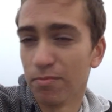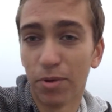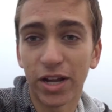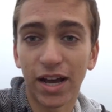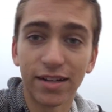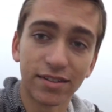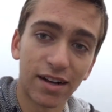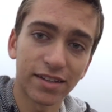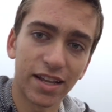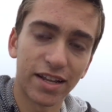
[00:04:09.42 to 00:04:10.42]
But I did
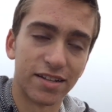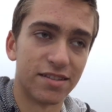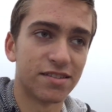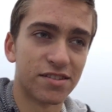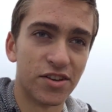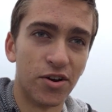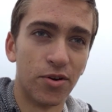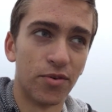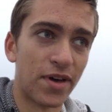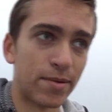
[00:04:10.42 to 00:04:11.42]
not get in,
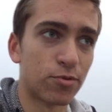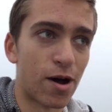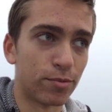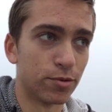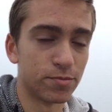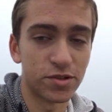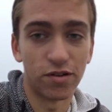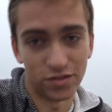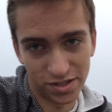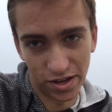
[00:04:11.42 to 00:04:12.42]
so that problem
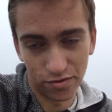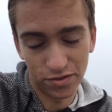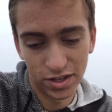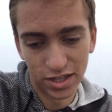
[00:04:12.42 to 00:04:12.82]
solved itself.